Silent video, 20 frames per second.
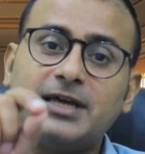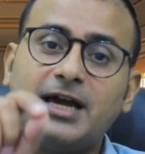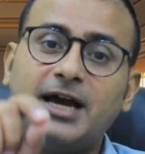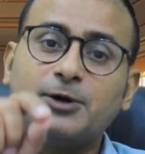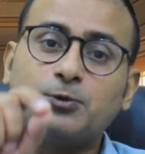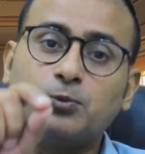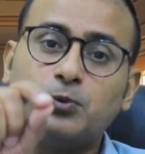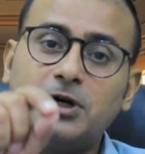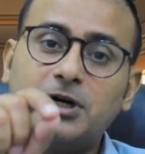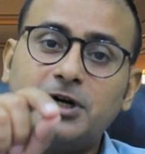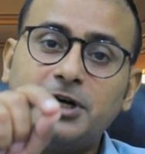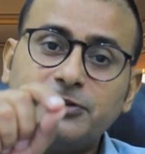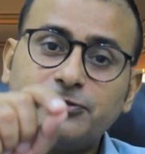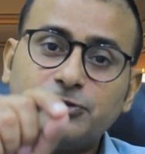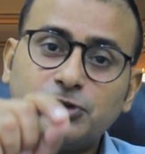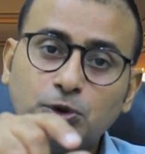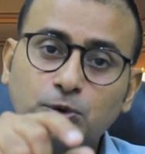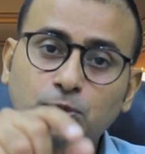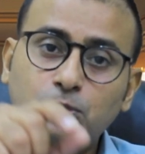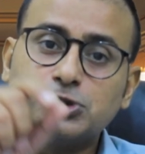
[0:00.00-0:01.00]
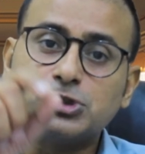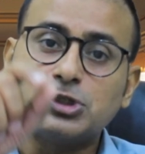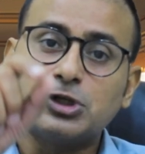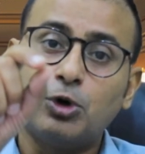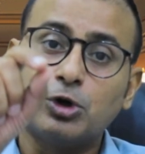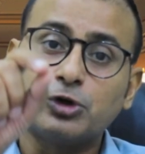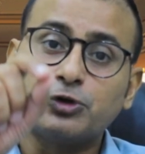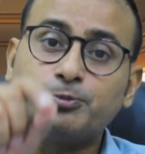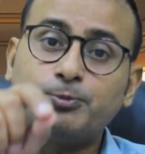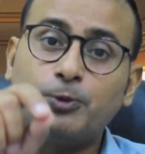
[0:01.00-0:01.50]
that word is
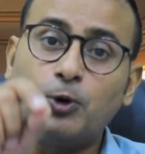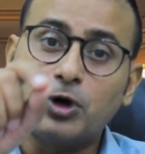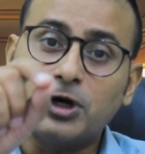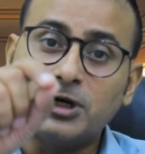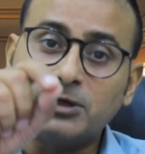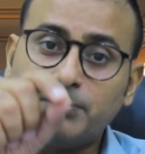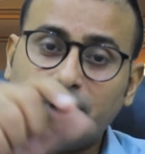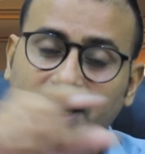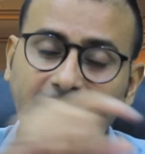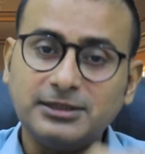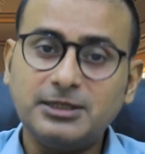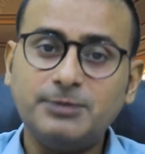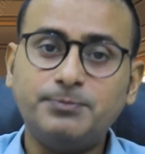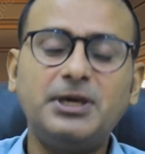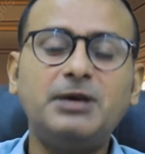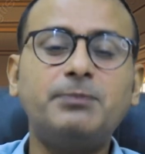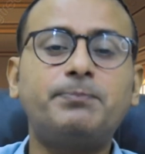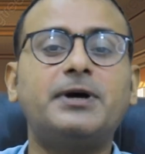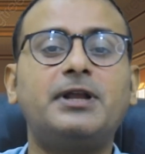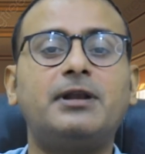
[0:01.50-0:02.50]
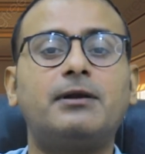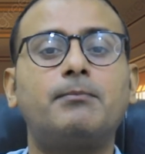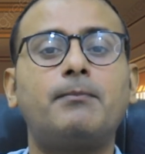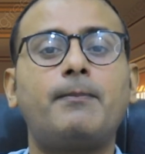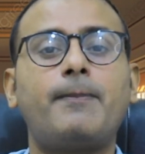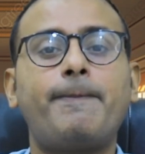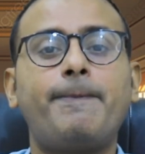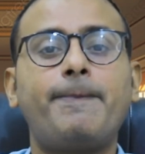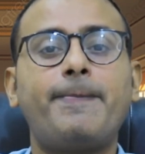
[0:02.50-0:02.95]
used or spoken by the people.